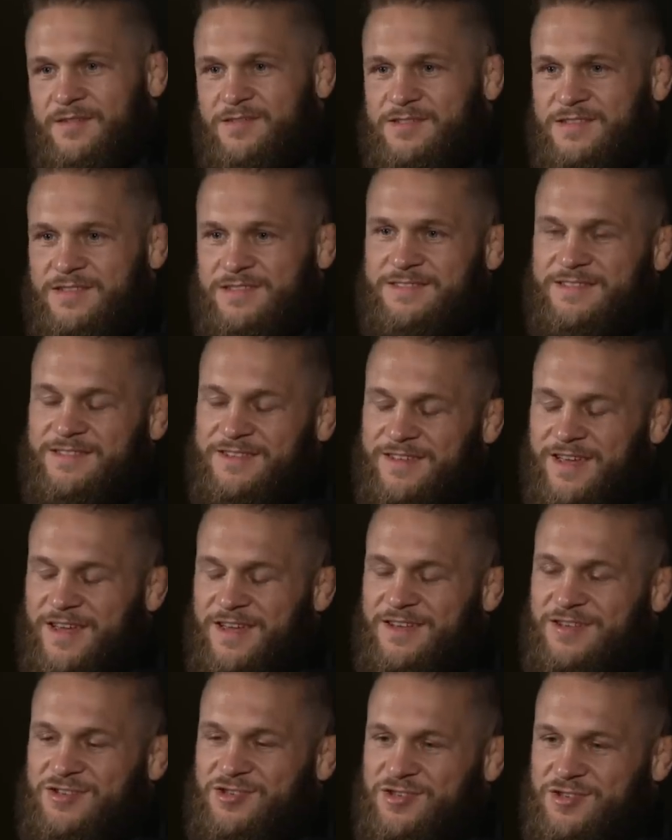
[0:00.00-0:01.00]
Justin
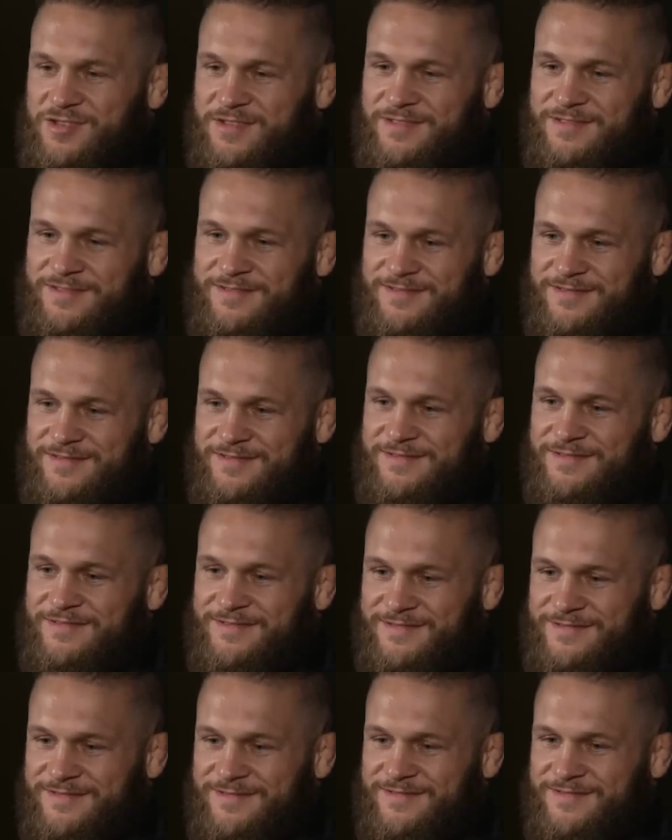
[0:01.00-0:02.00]
Gaethje.
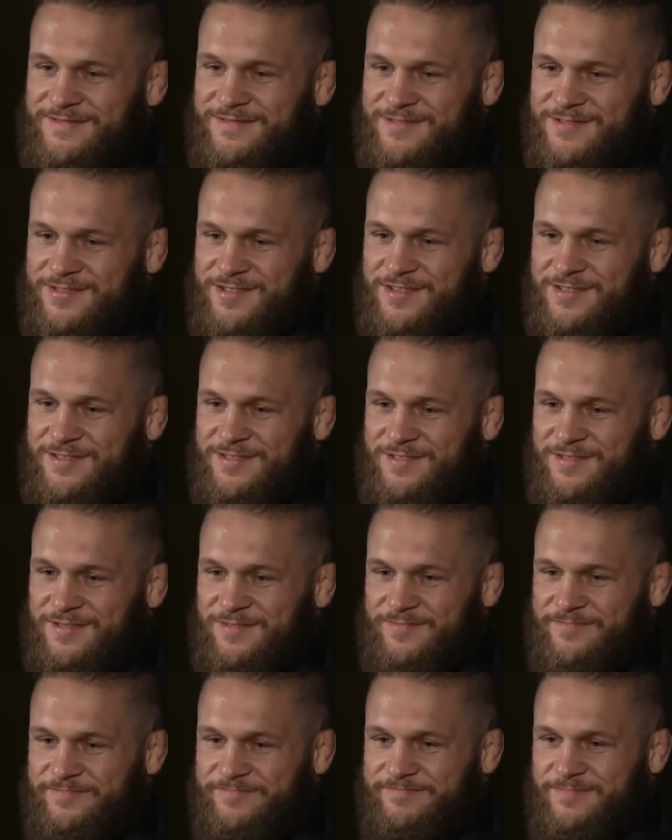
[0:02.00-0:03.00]

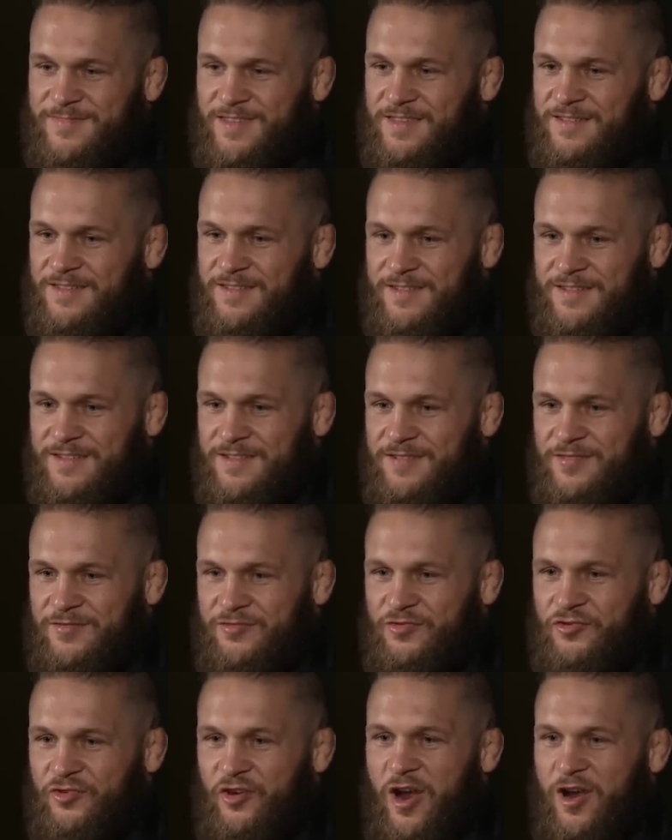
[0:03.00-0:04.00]
Justin.
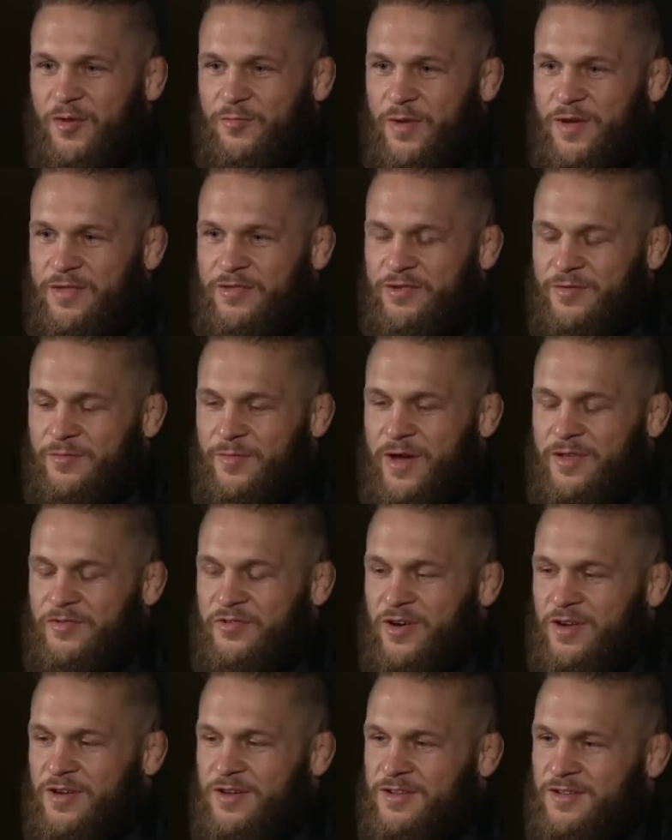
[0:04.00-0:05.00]
Track better than my
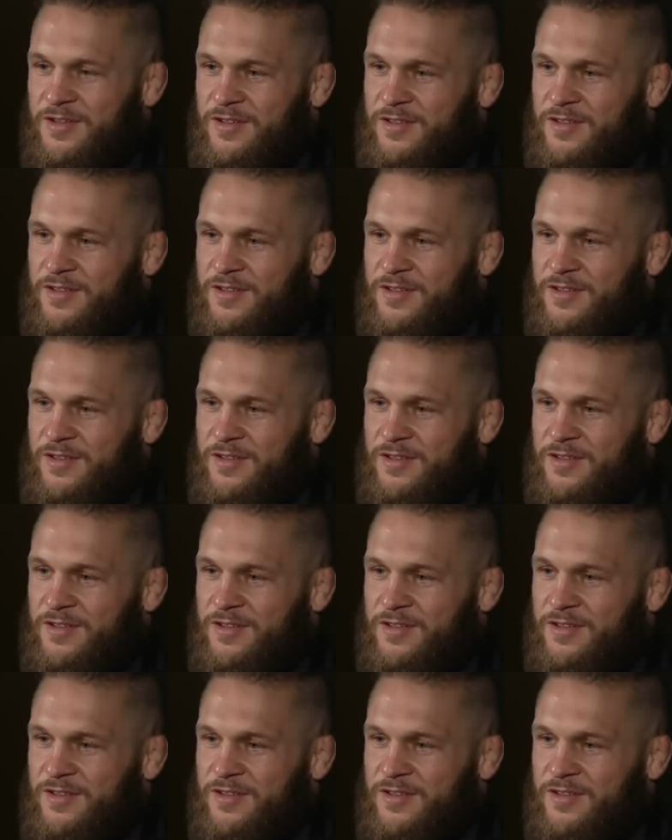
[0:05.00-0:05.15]
track.